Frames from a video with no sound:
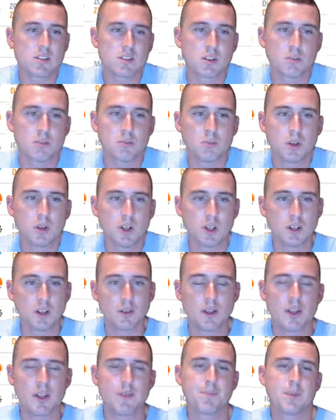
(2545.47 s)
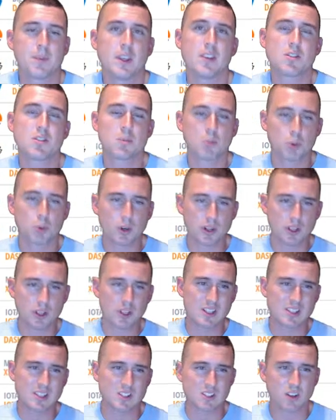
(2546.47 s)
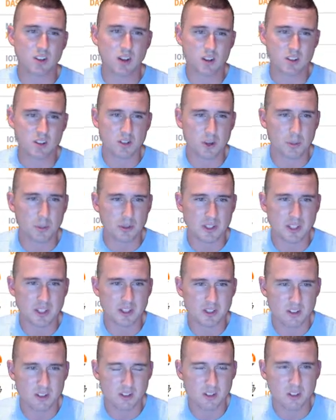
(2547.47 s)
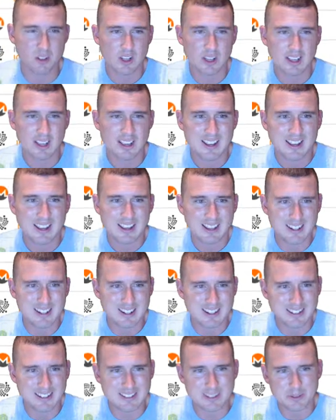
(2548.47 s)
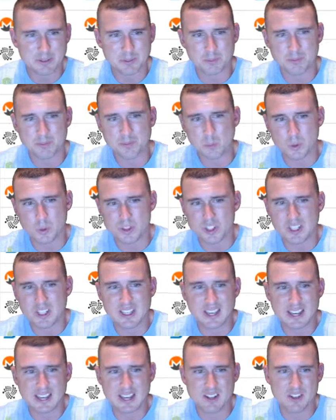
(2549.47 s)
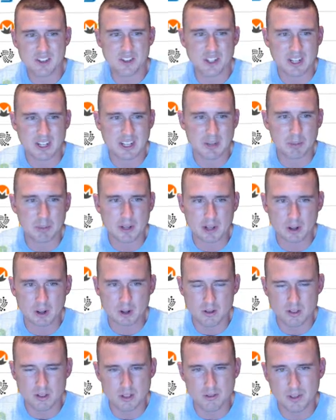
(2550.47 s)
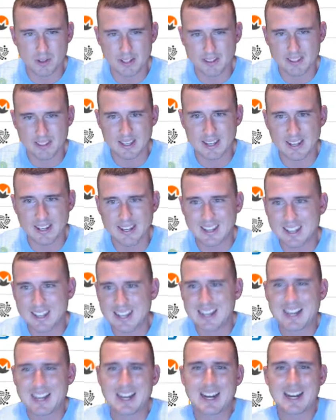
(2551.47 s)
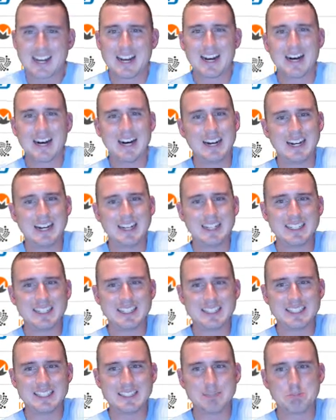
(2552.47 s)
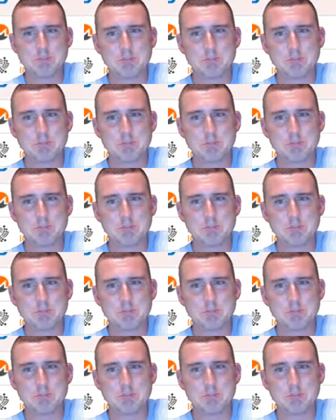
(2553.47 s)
some pretty staunch competition with Zcash and Monero and stuff like that. I